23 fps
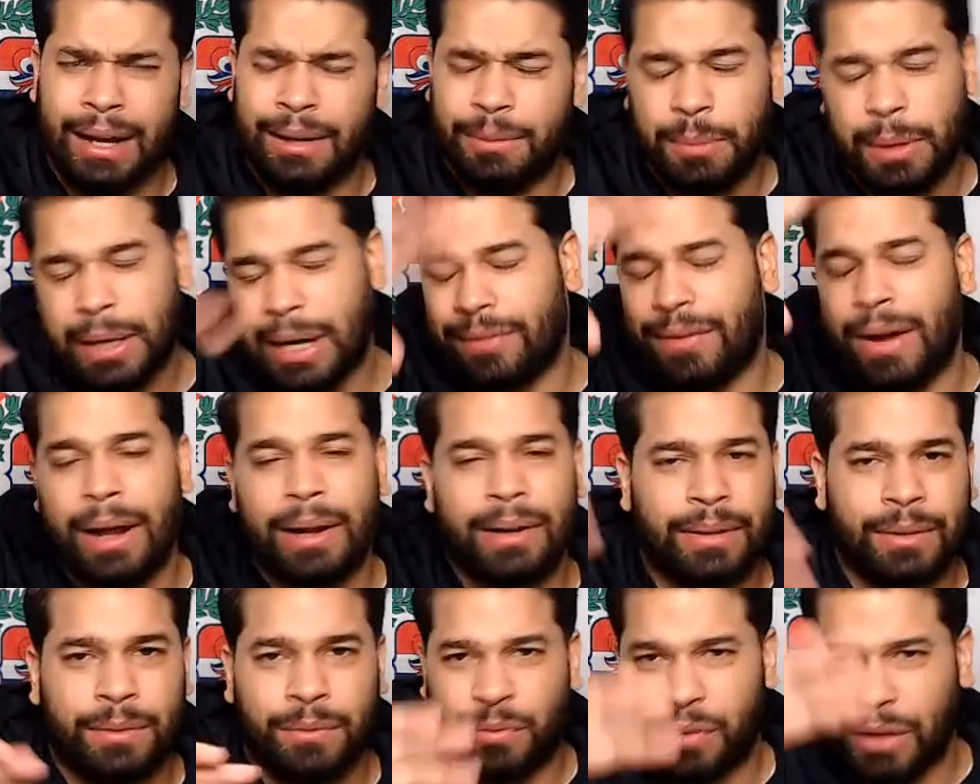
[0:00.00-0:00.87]

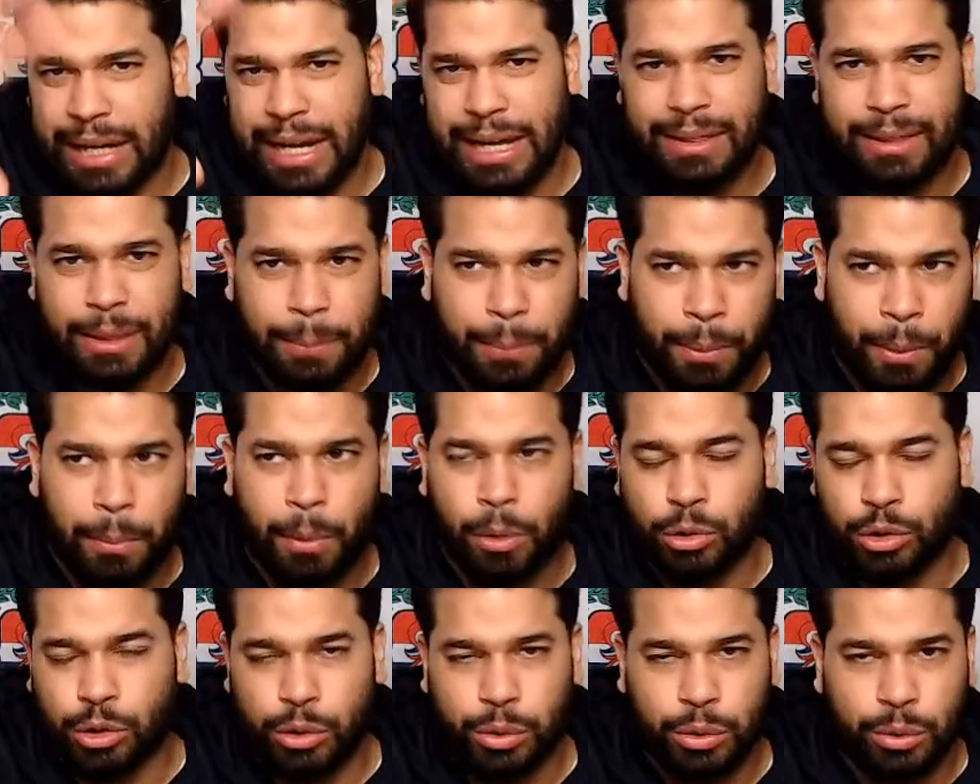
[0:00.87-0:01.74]
whatever, forget the
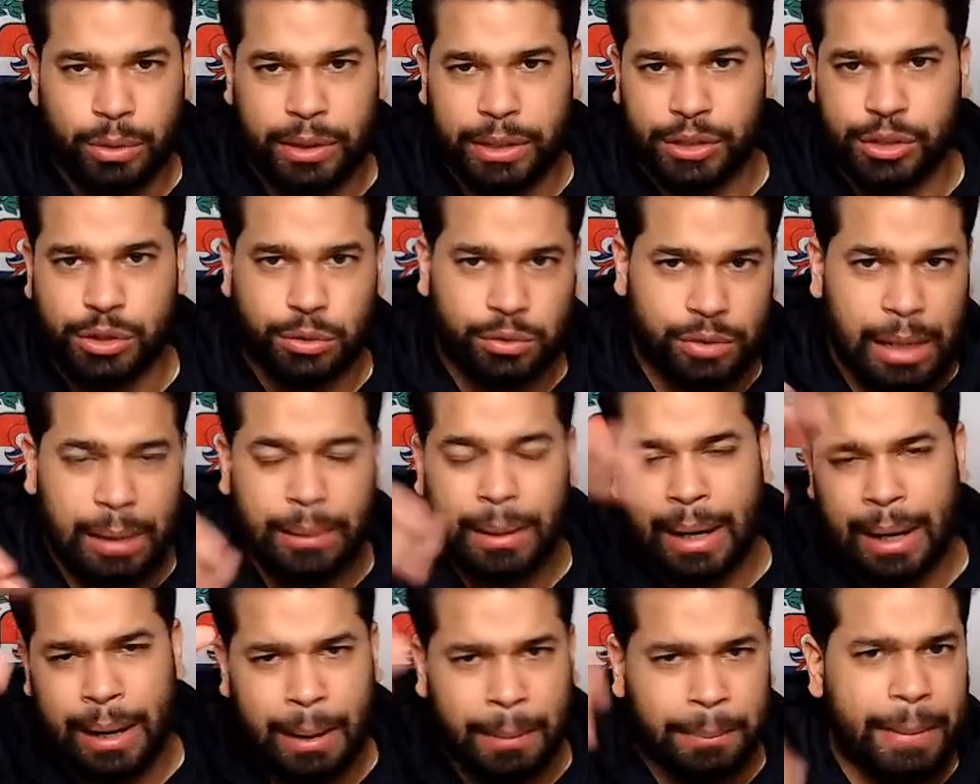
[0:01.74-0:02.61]
promotional issues.
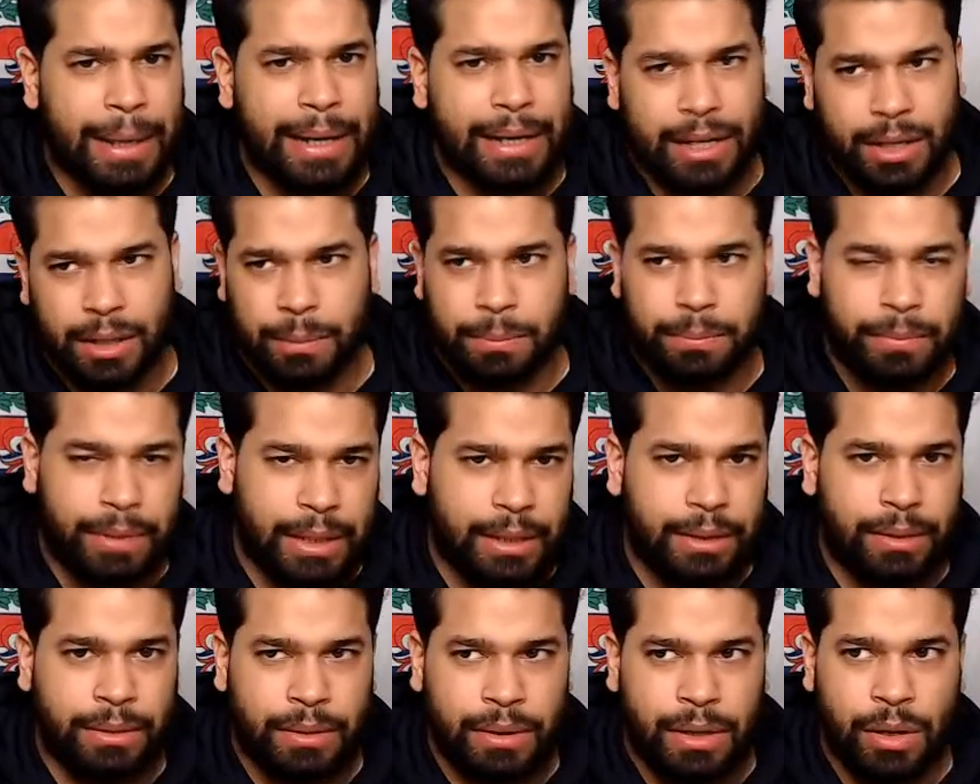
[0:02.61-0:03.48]
I'm making up,
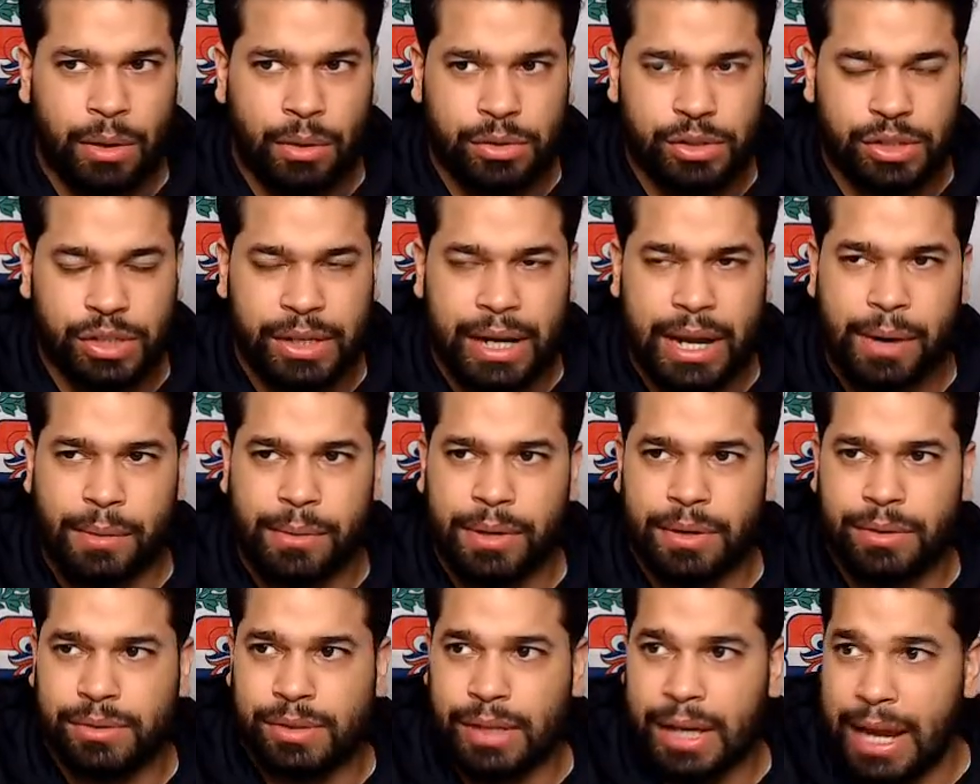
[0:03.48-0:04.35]
you know,
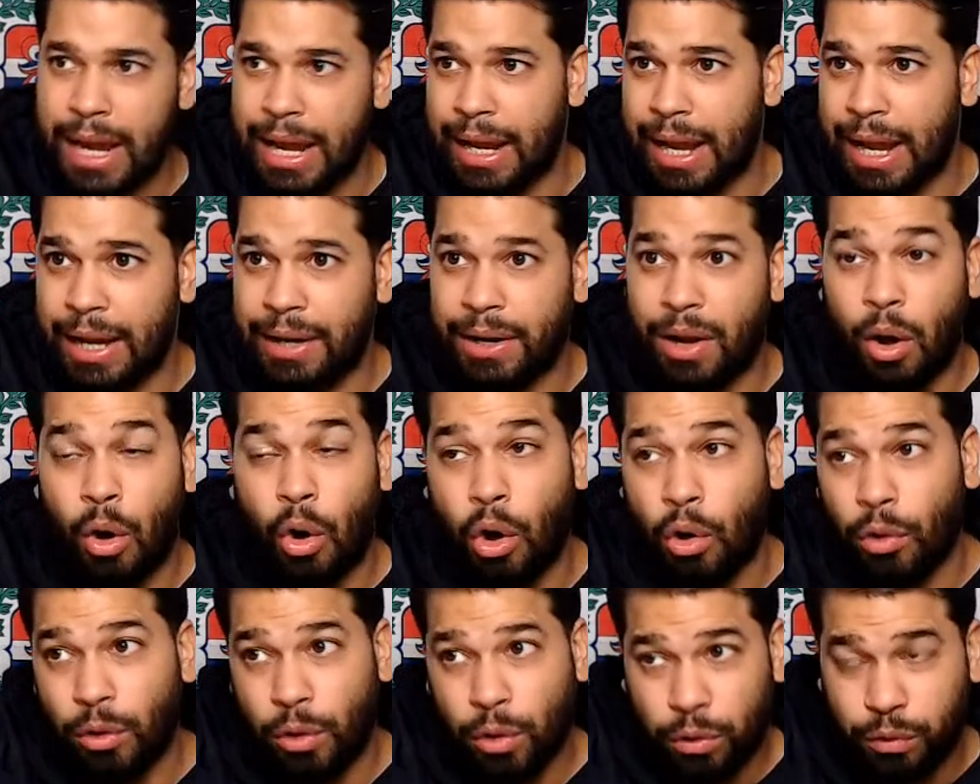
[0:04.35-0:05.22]
scenarios, and
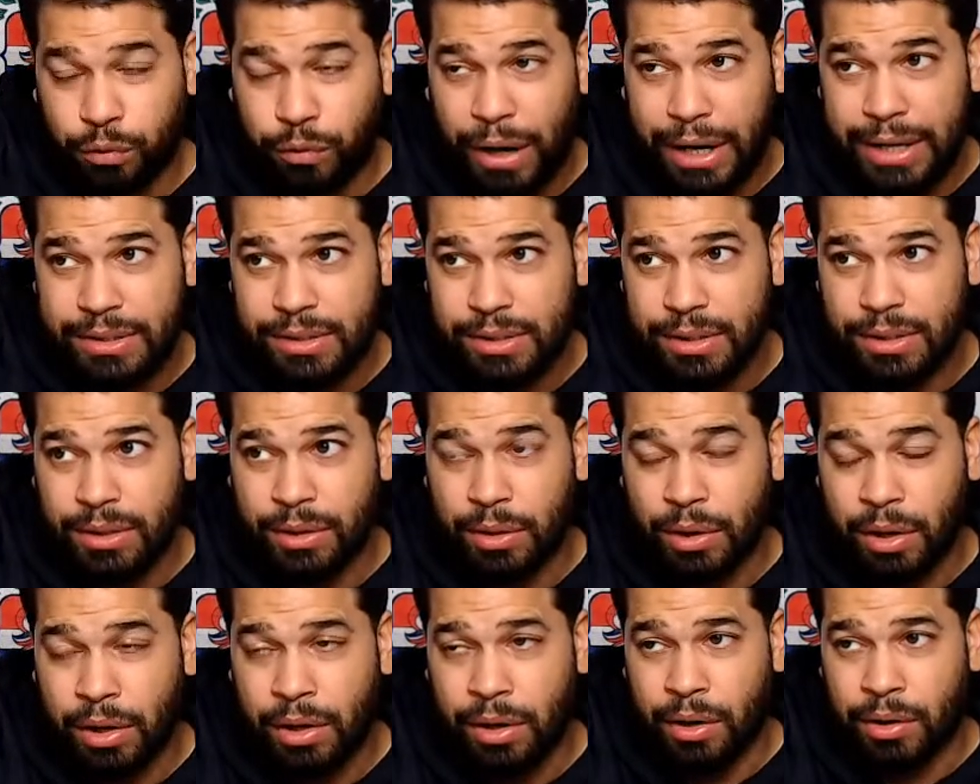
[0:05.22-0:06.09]
all those fights
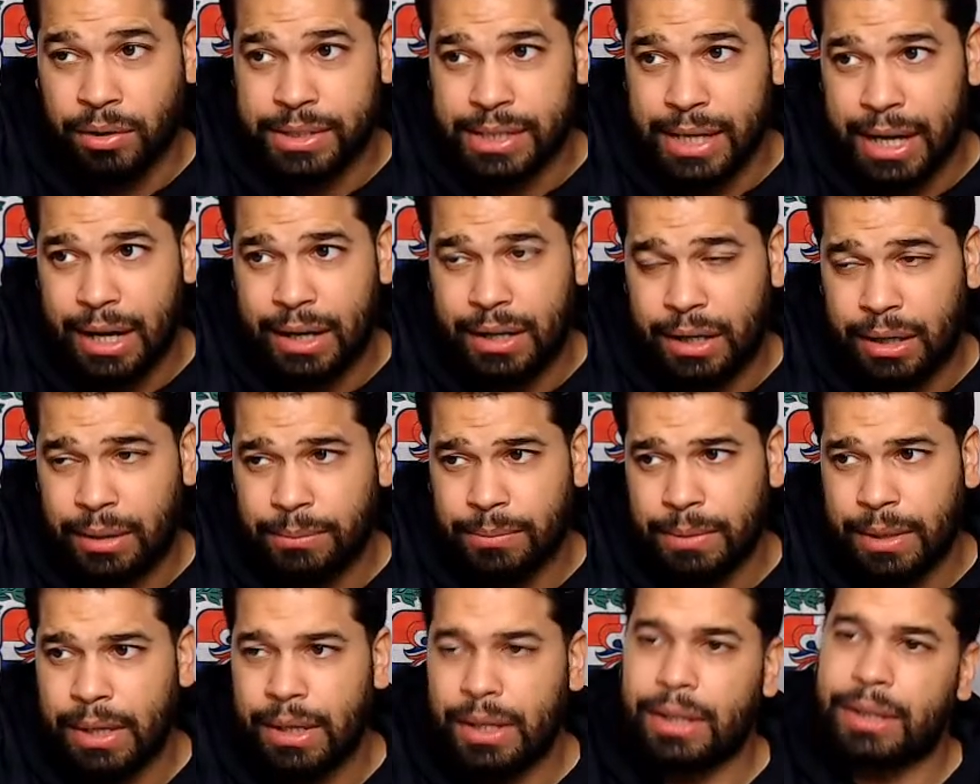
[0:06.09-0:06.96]
are tied up,
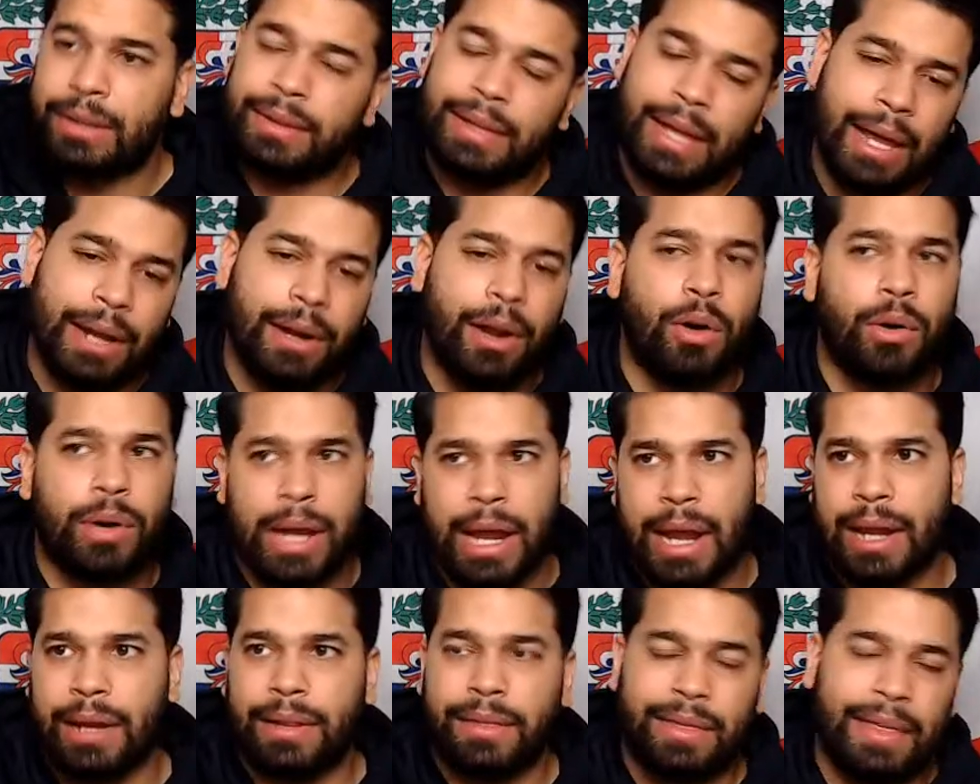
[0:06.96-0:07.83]
then
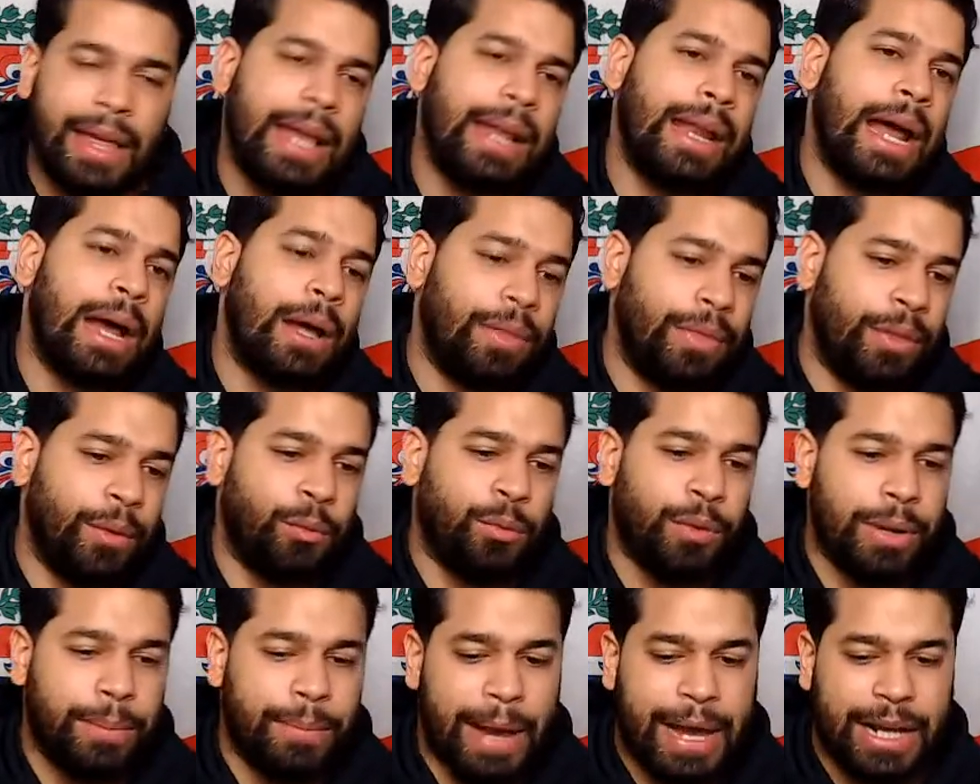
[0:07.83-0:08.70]
okay, then the
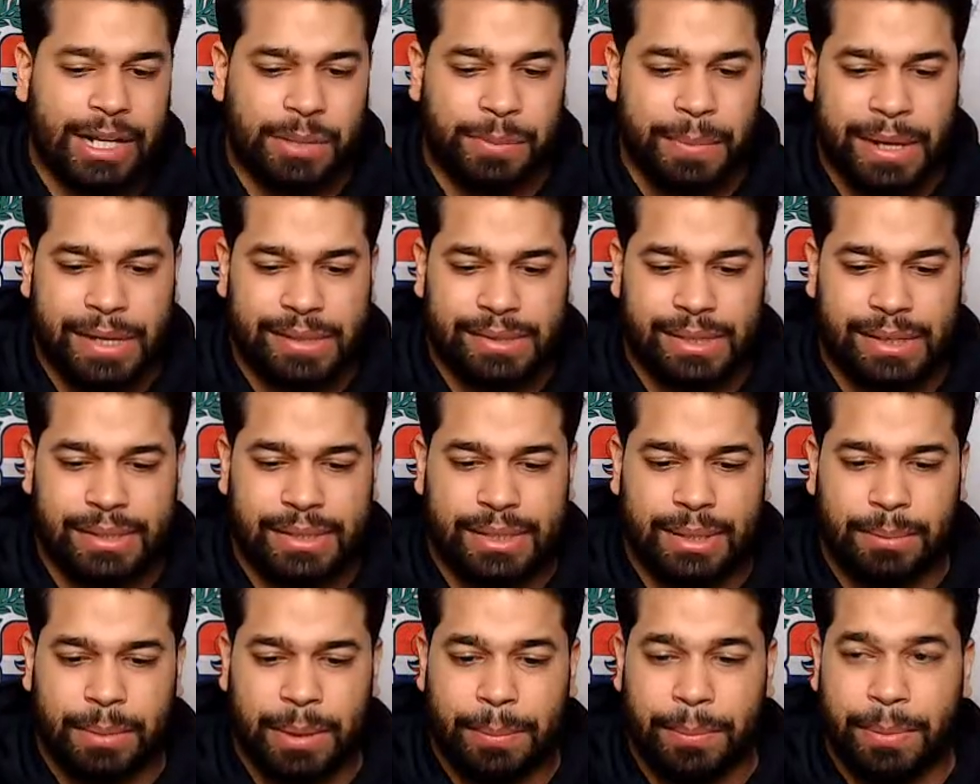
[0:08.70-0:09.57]
rematch makes sense
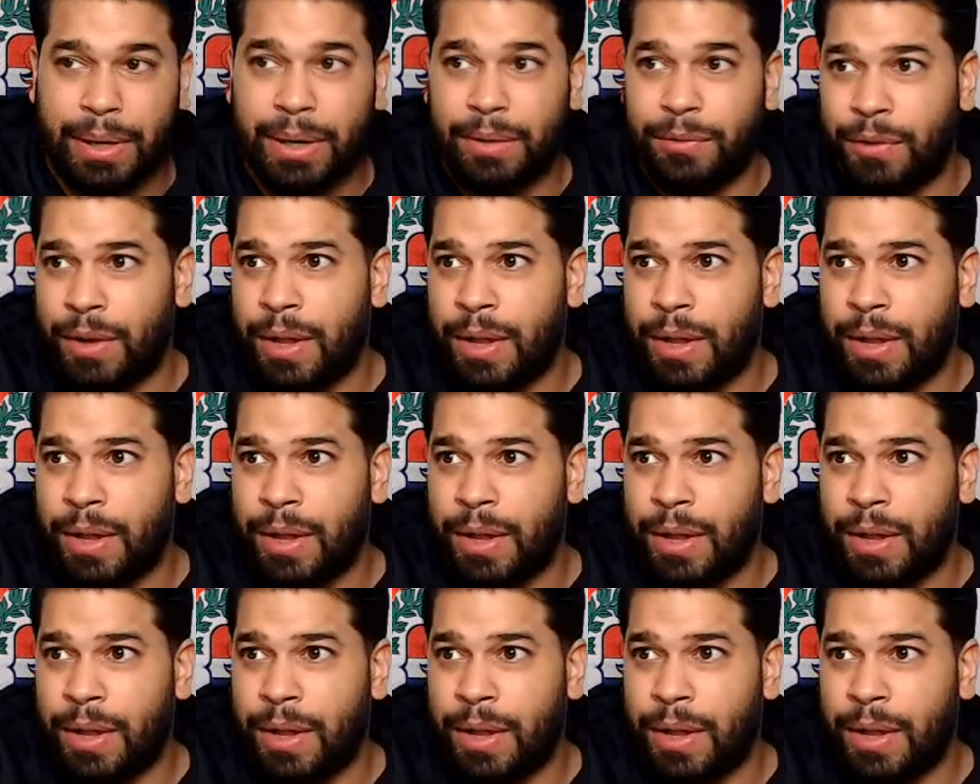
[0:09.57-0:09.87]
to me. But